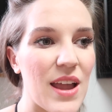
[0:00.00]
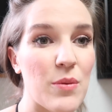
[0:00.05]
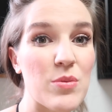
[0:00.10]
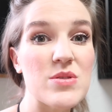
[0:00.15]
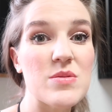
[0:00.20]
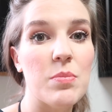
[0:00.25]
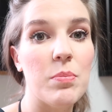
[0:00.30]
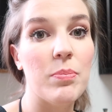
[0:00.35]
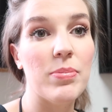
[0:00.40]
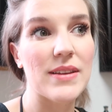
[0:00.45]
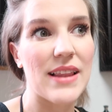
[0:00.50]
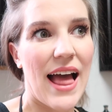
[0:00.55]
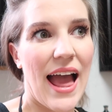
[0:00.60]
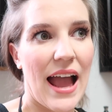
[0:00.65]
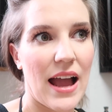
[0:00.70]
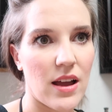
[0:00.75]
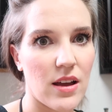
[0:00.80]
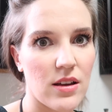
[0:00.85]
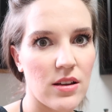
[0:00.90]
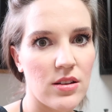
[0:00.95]
it was
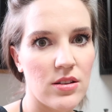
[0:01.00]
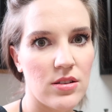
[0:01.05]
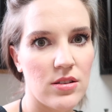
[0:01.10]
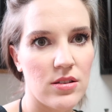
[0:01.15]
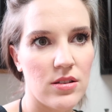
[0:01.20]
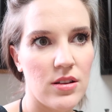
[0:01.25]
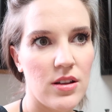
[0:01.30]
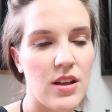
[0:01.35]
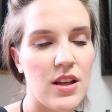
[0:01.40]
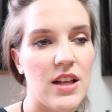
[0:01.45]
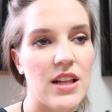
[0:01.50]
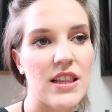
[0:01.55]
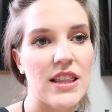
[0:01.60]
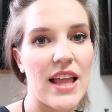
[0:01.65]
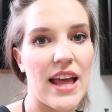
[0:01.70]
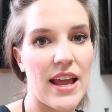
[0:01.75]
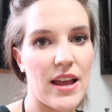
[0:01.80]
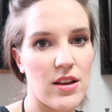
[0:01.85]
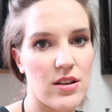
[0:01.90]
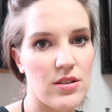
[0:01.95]
black,
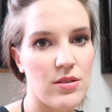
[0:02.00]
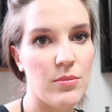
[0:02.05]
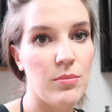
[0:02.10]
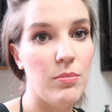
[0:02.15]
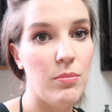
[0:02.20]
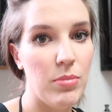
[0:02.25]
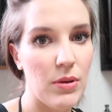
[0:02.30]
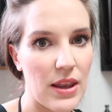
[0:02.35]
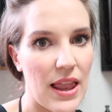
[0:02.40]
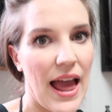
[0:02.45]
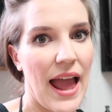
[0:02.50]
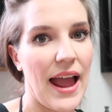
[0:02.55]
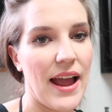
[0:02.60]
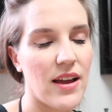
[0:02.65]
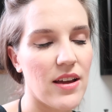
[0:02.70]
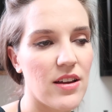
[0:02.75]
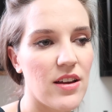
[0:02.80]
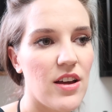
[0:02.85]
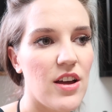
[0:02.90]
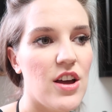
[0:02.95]
like
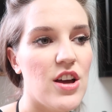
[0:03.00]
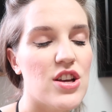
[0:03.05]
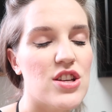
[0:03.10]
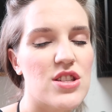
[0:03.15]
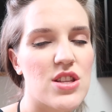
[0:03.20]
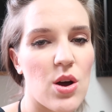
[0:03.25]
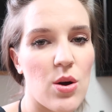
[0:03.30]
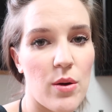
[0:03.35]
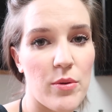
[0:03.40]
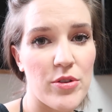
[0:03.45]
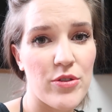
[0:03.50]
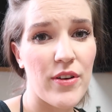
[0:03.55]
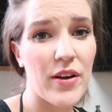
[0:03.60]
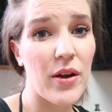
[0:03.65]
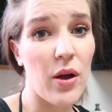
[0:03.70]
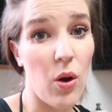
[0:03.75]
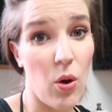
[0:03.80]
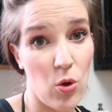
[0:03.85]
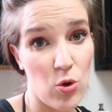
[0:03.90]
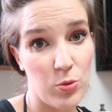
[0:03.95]
black. So it was
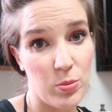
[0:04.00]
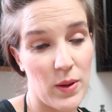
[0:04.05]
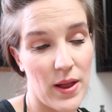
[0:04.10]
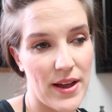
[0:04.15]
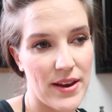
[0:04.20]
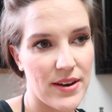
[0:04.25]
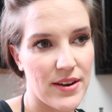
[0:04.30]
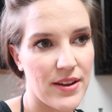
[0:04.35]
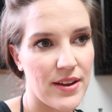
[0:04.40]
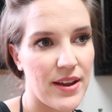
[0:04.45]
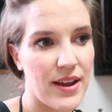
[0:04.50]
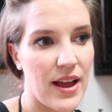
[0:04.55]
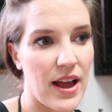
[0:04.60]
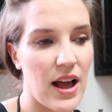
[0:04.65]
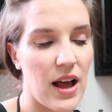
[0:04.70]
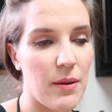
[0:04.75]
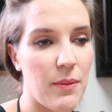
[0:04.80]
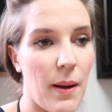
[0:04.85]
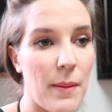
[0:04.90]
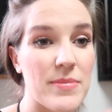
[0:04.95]
very old blood.
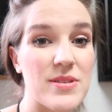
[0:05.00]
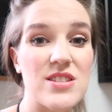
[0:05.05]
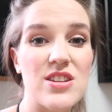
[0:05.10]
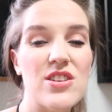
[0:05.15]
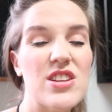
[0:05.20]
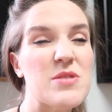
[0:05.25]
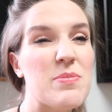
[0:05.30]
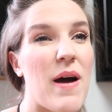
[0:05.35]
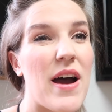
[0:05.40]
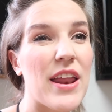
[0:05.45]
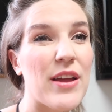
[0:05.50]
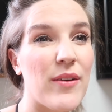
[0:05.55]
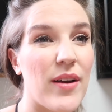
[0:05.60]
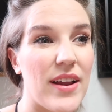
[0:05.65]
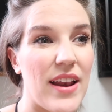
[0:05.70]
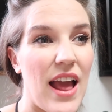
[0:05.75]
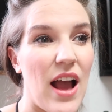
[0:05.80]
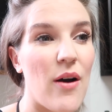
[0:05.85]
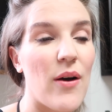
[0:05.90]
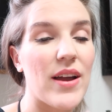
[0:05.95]
I'm still spotting
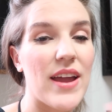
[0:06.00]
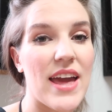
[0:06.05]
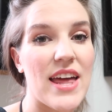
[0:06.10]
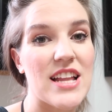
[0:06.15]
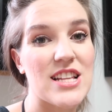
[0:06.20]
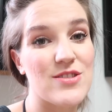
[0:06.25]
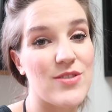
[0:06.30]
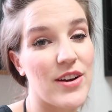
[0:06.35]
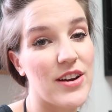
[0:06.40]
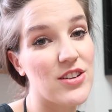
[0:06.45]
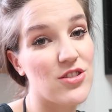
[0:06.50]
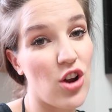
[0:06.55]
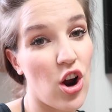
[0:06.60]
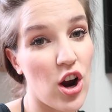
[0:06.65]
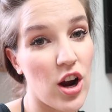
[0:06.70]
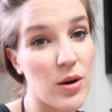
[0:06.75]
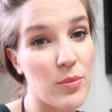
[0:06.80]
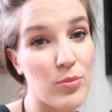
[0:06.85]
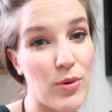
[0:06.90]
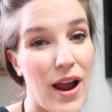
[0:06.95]
right now. Again, it's very
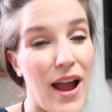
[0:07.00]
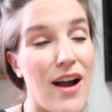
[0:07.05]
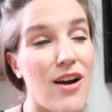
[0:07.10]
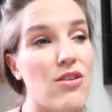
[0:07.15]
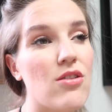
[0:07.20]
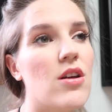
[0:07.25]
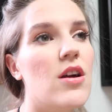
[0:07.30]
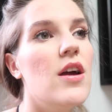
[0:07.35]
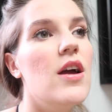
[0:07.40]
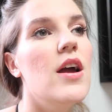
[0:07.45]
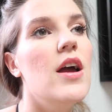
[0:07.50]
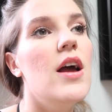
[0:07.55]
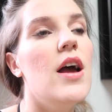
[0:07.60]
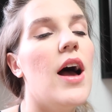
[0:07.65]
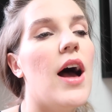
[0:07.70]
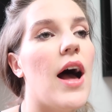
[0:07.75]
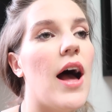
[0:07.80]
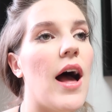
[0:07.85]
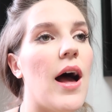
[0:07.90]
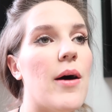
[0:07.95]
dark brown,
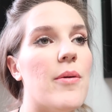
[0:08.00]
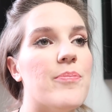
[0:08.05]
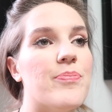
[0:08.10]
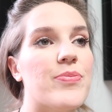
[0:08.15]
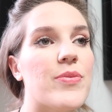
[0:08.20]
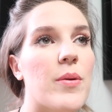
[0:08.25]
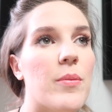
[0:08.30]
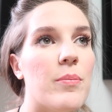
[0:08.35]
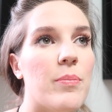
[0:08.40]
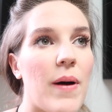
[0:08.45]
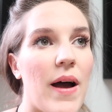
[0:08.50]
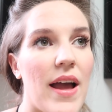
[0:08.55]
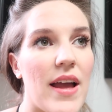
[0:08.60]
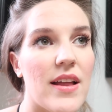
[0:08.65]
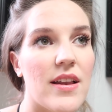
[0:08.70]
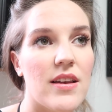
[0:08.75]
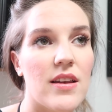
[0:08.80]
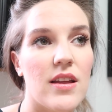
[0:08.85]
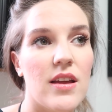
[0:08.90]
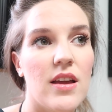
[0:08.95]

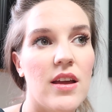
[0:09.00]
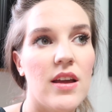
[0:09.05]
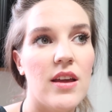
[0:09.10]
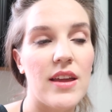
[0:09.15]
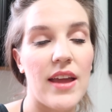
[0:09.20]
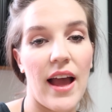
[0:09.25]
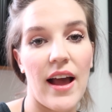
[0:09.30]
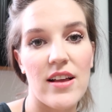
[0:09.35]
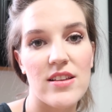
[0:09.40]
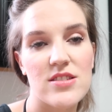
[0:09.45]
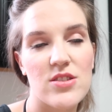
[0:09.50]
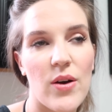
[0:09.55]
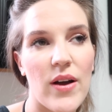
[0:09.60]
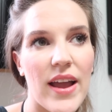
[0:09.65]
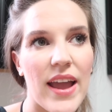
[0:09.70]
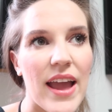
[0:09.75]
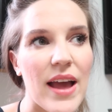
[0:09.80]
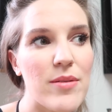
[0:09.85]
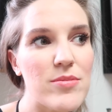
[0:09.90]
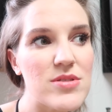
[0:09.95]
but yeah, so
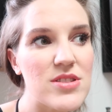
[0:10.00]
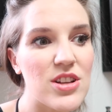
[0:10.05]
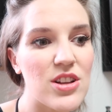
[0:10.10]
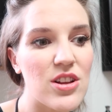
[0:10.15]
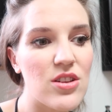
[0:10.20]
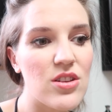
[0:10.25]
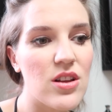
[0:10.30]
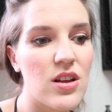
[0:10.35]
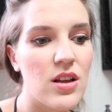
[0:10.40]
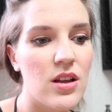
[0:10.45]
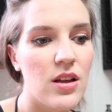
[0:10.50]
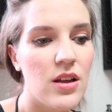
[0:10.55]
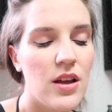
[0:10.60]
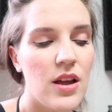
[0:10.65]
I am still